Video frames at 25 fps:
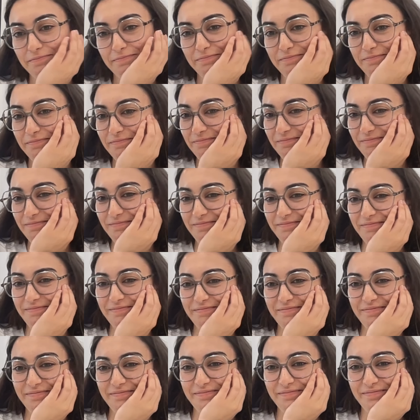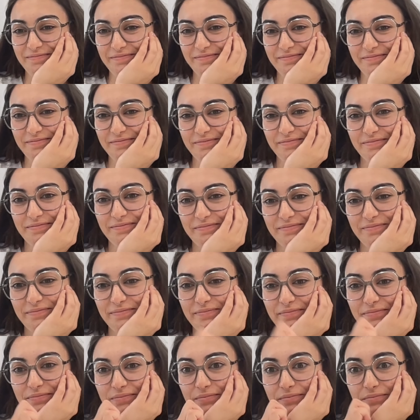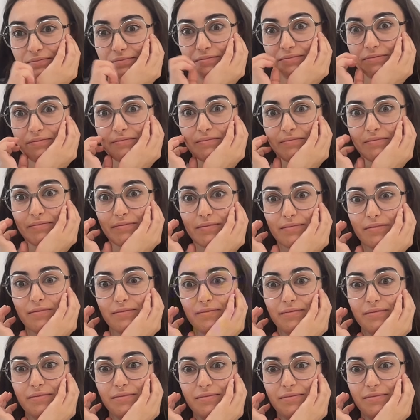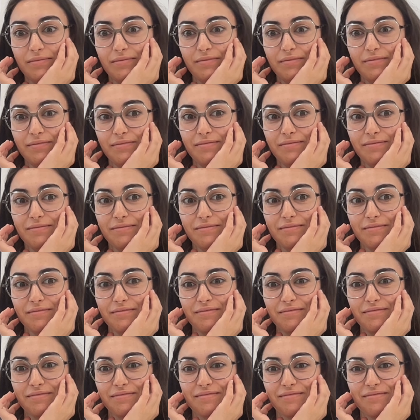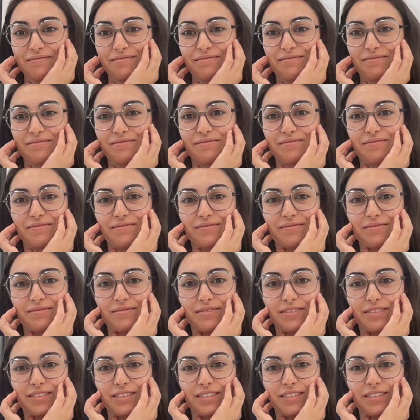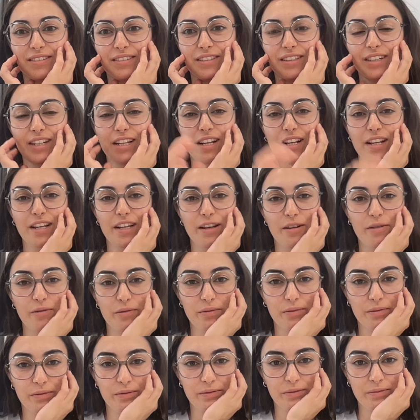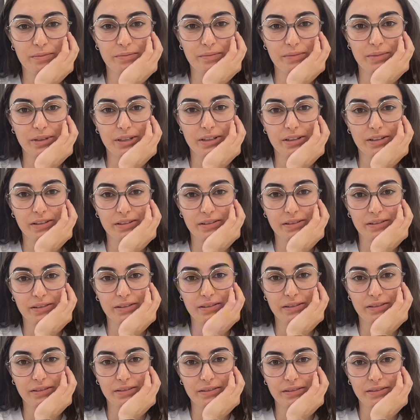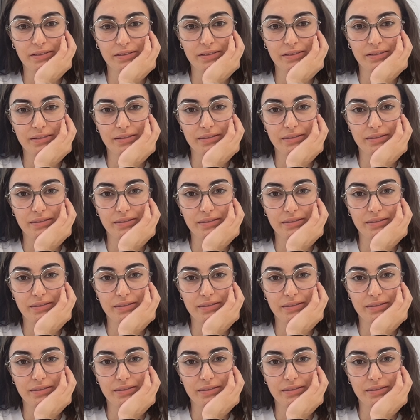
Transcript: Okay, perfect. So when you go back to the sign up, or when you were in the sign up, it's fine, I don't think.